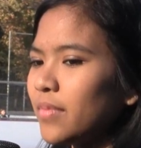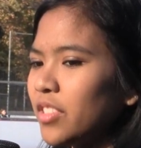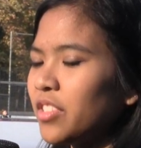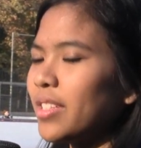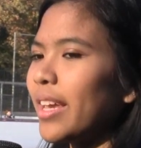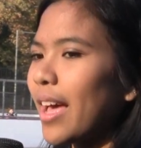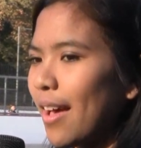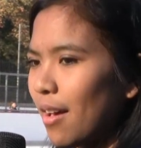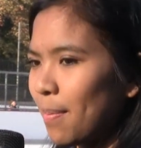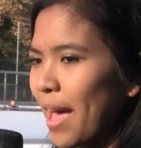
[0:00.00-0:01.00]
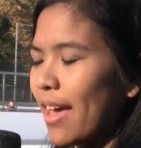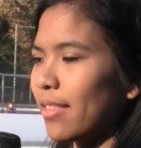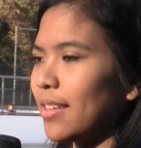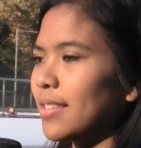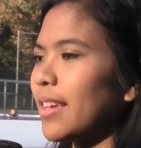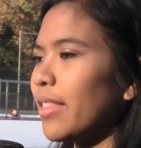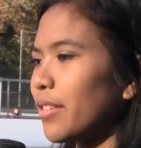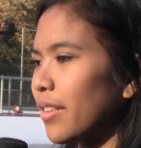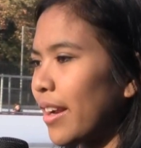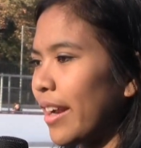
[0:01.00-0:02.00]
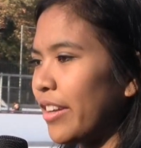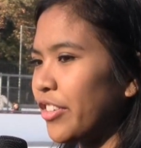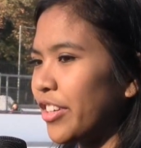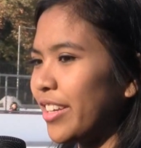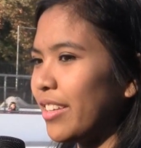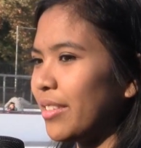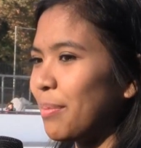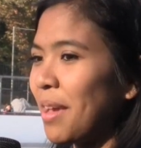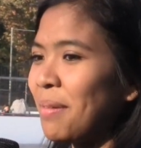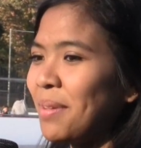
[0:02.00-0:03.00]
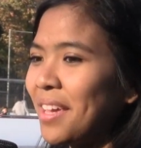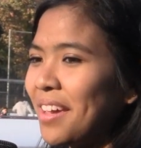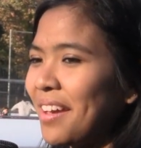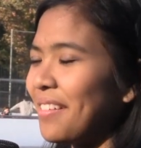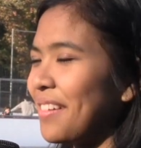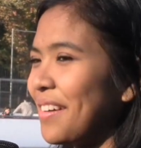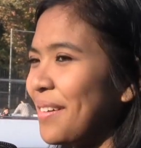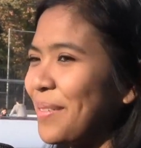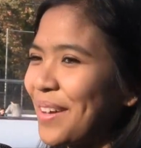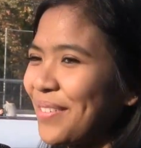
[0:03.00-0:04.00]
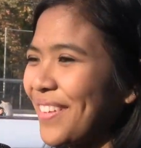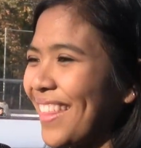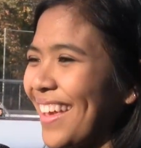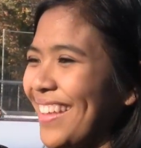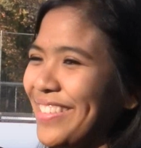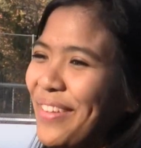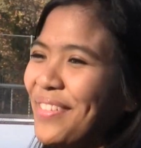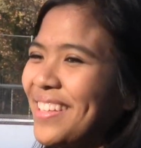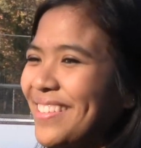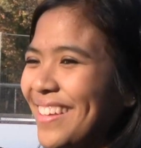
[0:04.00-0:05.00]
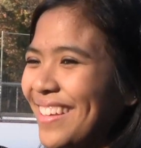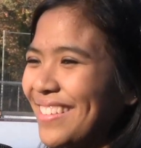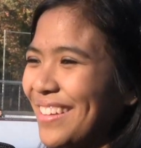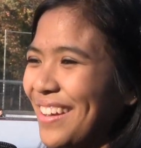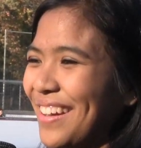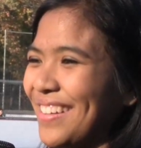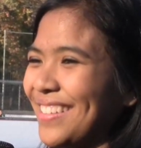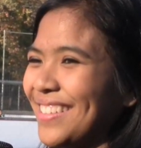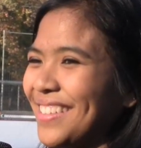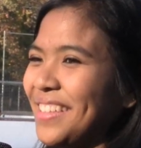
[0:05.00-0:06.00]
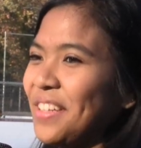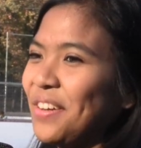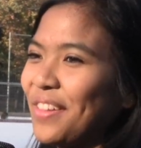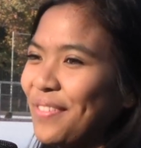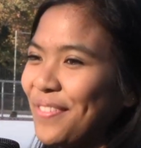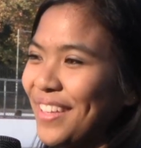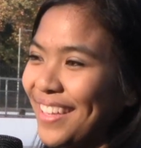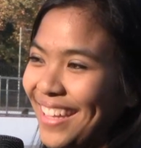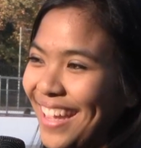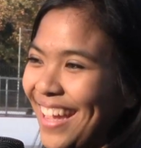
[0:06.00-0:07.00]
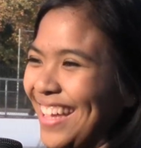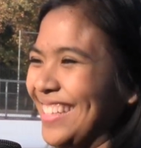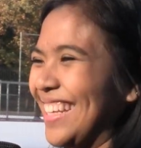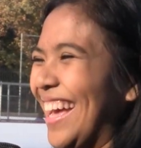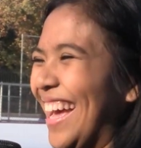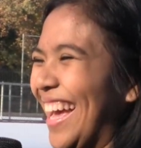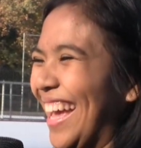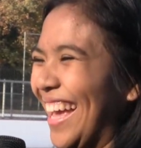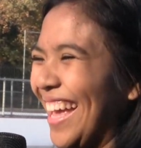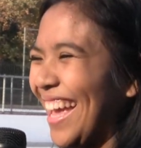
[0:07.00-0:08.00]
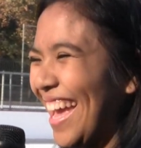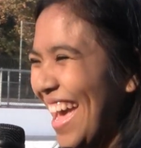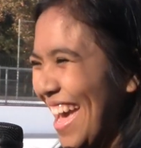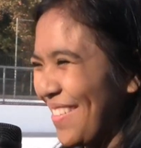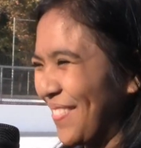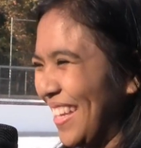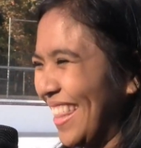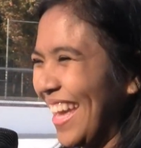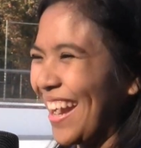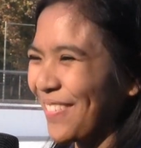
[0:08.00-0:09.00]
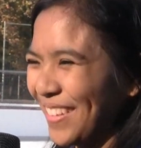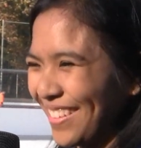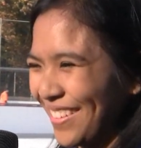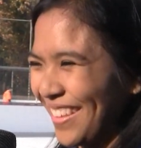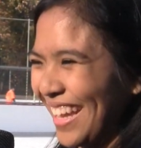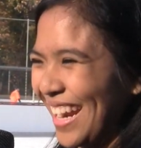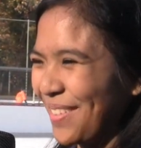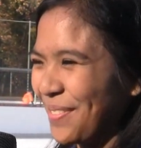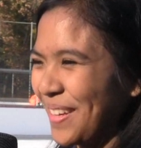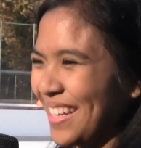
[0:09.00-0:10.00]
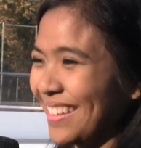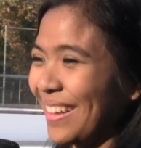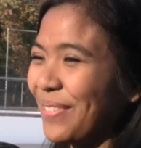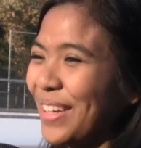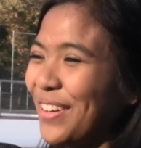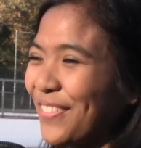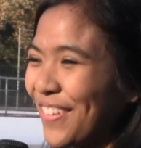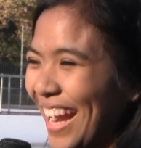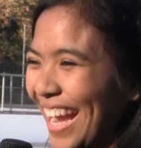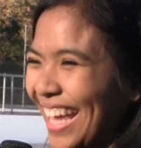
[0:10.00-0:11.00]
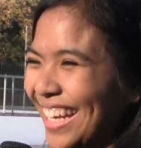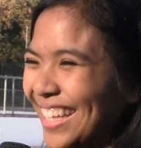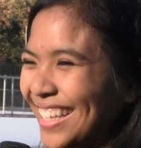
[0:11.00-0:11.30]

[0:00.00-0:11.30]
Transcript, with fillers: just like help athletes get through their injuries. Maybe, I don't know, work for the seventy-sixers or the Phillies and be their physical therapist. That'd be great.